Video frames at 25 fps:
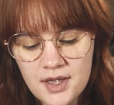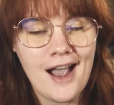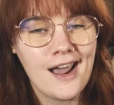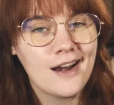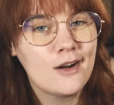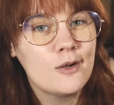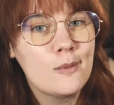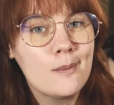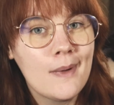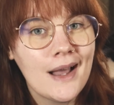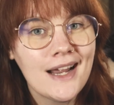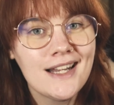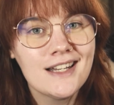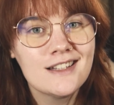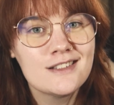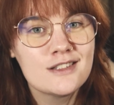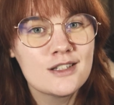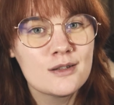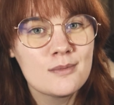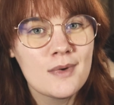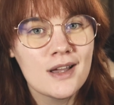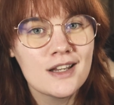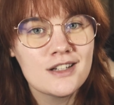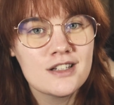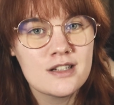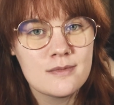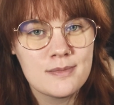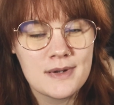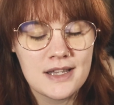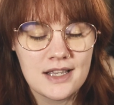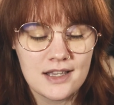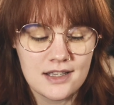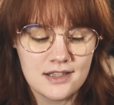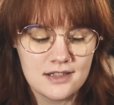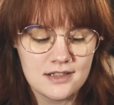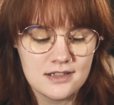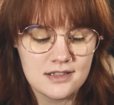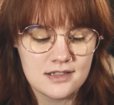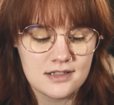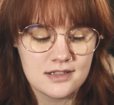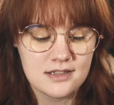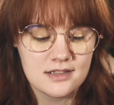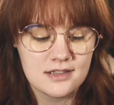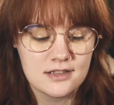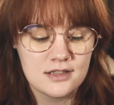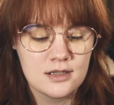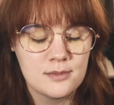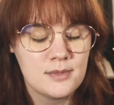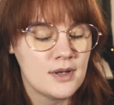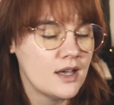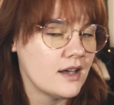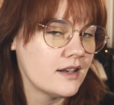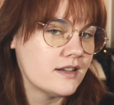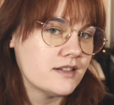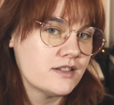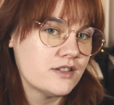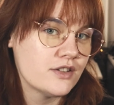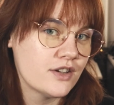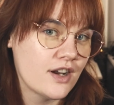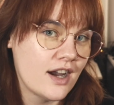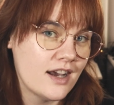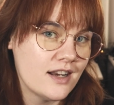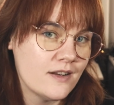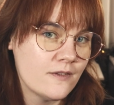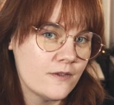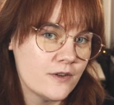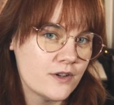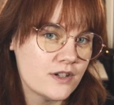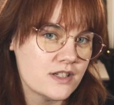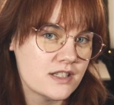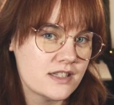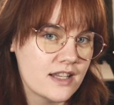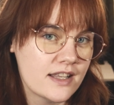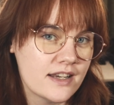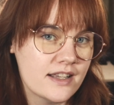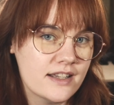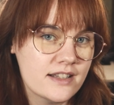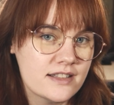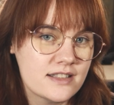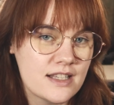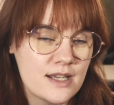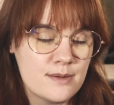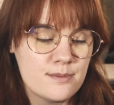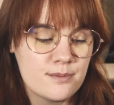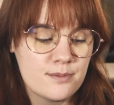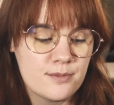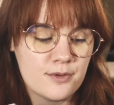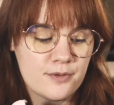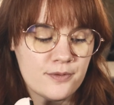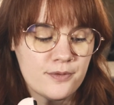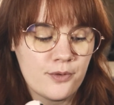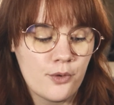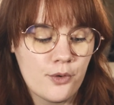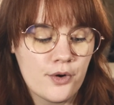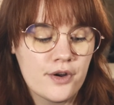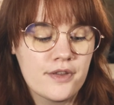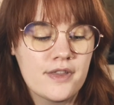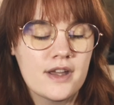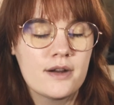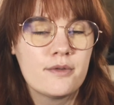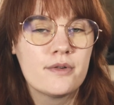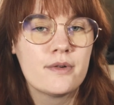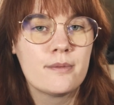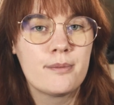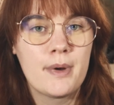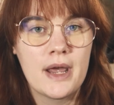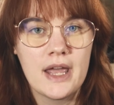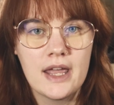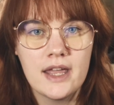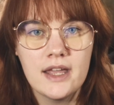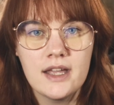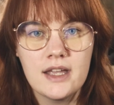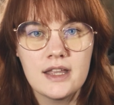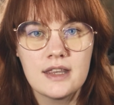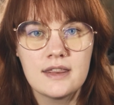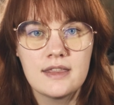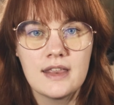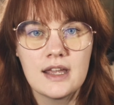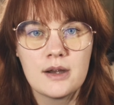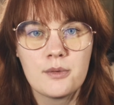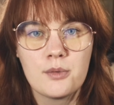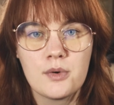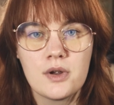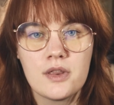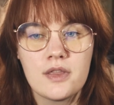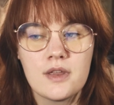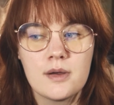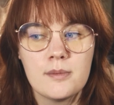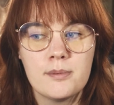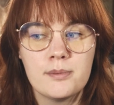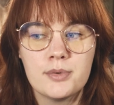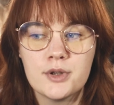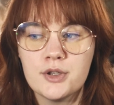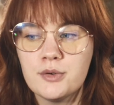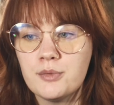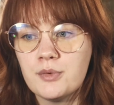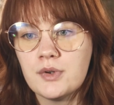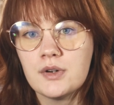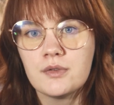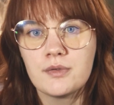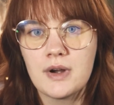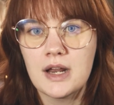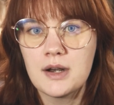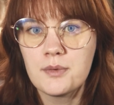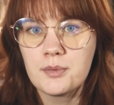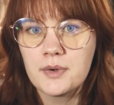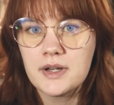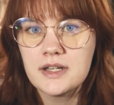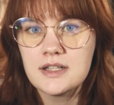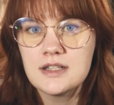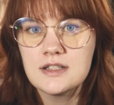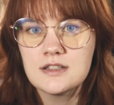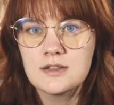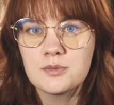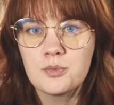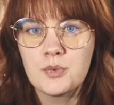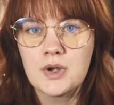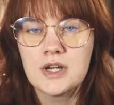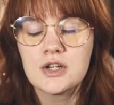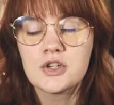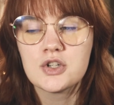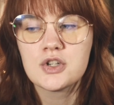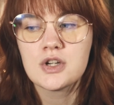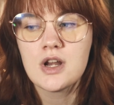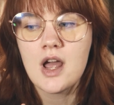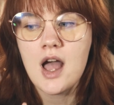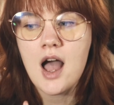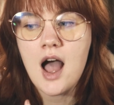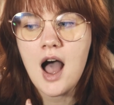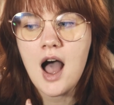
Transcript: I don't mind it so much because, to be honest, they're kind of for aesthetics, and before they were pink, they were the blue and red ones, which